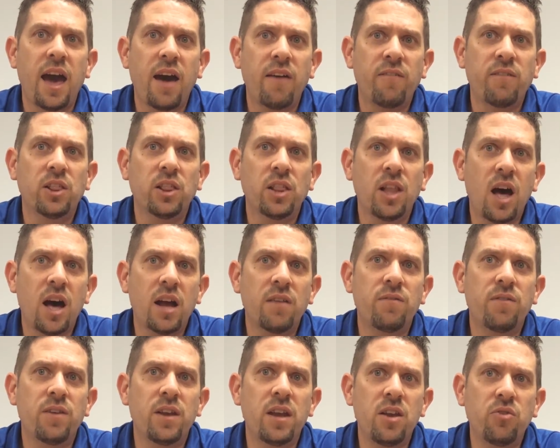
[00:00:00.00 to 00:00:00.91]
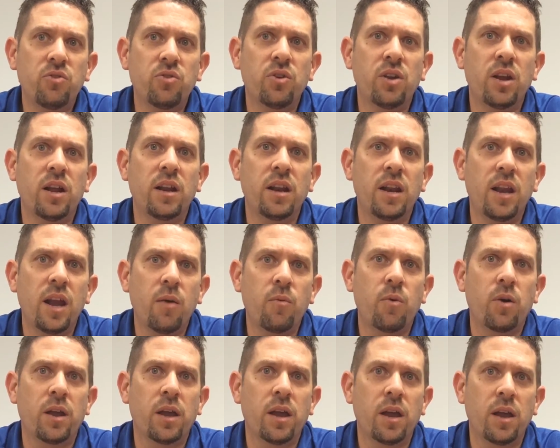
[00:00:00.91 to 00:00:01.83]
have a lot of Ethernet
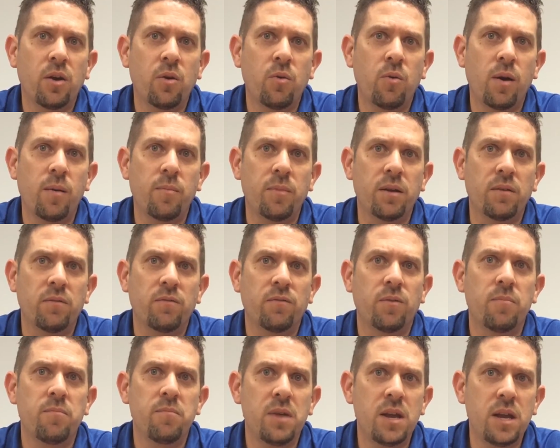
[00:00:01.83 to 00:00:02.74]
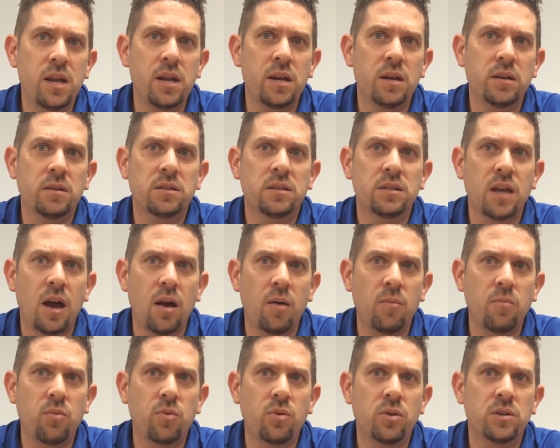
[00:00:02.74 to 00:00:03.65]
networking equipment for media,
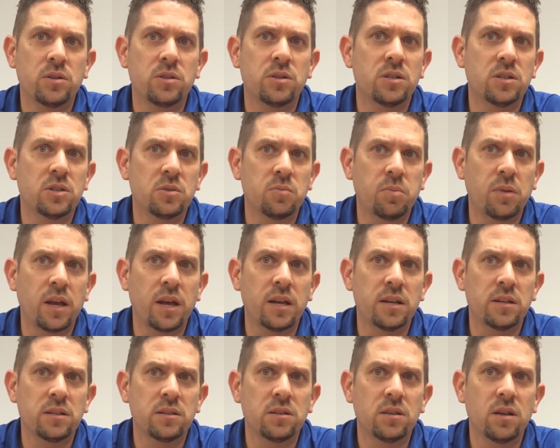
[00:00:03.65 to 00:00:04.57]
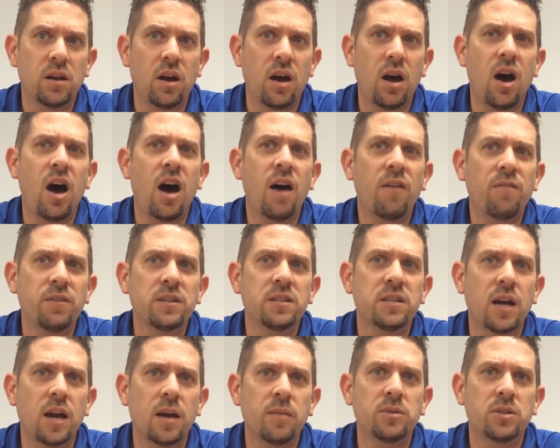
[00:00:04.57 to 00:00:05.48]
soundboards, displays,
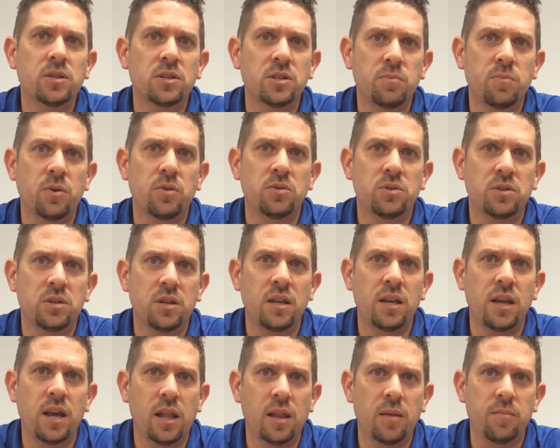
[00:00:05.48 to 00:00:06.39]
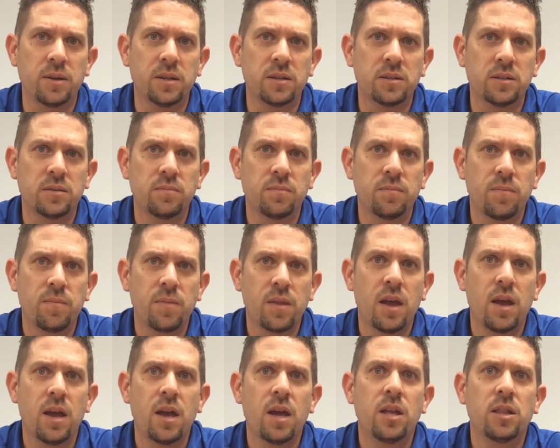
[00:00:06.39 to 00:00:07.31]
oftentimes exposed to the elements.
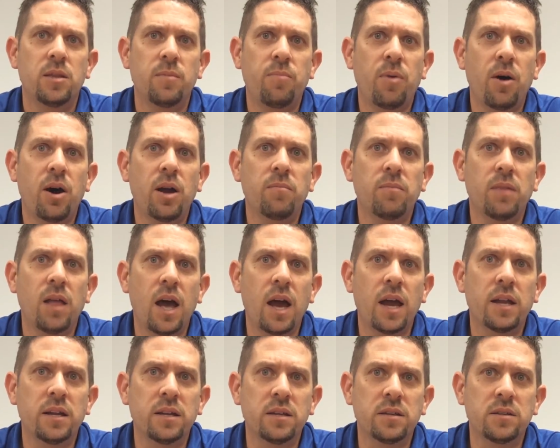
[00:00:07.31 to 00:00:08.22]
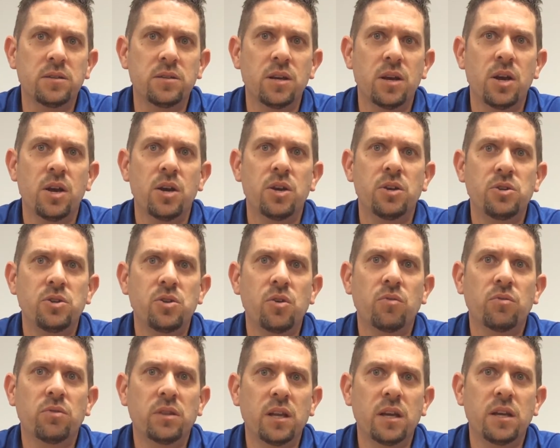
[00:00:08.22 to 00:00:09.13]
The bottom line is,
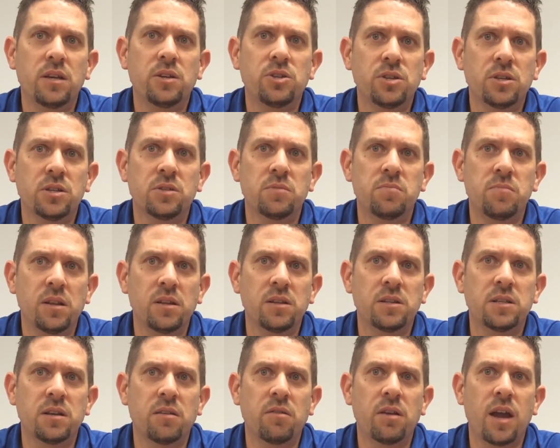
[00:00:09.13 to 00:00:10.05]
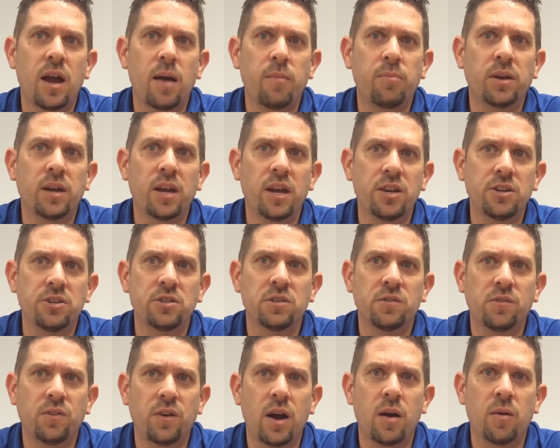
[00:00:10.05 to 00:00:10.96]
don't think just military
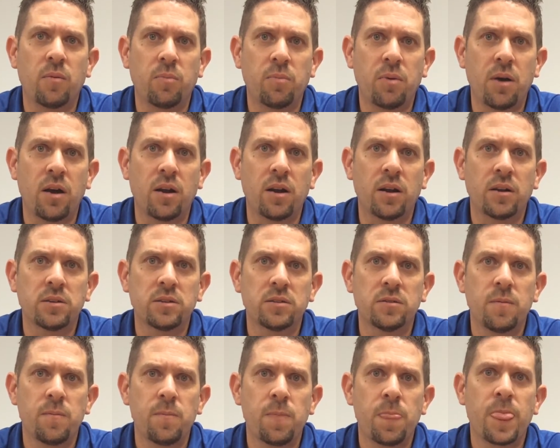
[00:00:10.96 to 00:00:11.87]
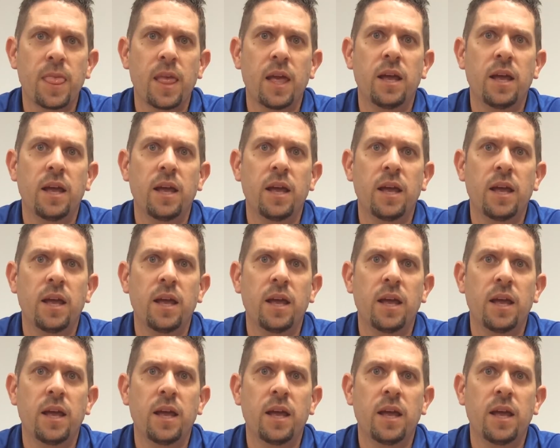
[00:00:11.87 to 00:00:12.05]
applications for our products.